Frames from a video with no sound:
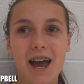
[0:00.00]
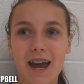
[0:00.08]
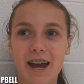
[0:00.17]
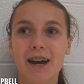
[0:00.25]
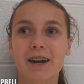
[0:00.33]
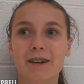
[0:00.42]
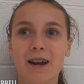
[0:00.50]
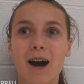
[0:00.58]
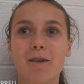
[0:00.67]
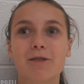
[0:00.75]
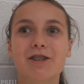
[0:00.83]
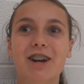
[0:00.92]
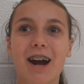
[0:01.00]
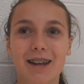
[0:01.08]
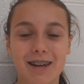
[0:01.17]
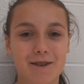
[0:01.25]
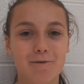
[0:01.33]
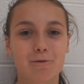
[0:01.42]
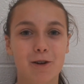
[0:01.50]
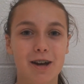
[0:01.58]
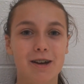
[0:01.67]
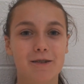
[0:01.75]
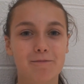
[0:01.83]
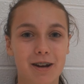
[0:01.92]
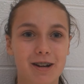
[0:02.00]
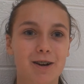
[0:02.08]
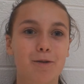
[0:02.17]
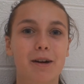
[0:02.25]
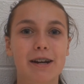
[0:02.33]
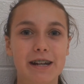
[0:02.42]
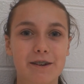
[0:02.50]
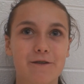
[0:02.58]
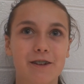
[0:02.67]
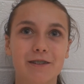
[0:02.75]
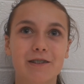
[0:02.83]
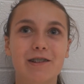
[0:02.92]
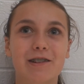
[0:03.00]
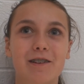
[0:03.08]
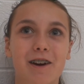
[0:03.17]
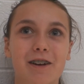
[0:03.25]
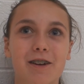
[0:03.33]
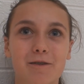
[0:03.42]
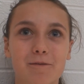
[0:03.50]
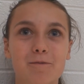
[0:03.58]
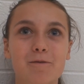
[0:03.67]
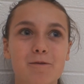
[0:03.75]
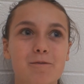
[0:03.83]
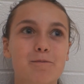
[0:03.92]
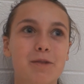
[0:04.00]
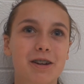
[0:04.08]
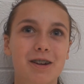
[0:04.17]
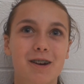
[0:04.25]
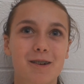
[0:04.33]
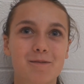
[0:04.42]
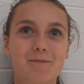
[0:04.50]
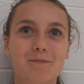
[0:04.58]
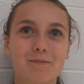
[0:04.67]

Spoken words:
And I'm going to try to get way better on my defense so I can pick it up.